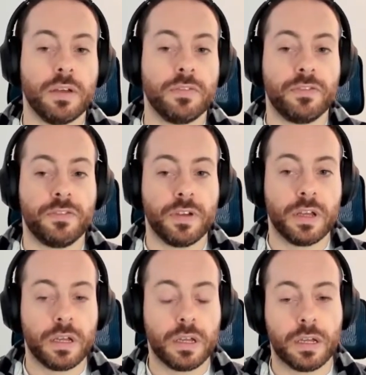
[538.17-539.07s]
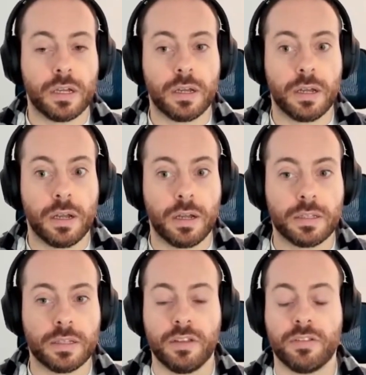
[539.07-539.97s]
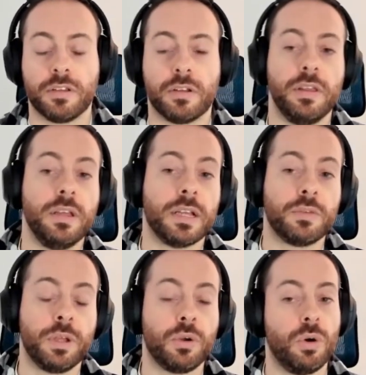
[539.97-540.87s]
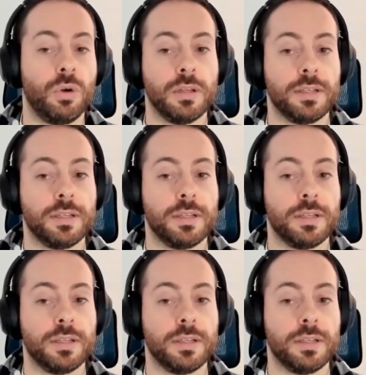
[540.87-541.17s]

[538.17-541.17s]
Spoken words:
Then we have this other thing that we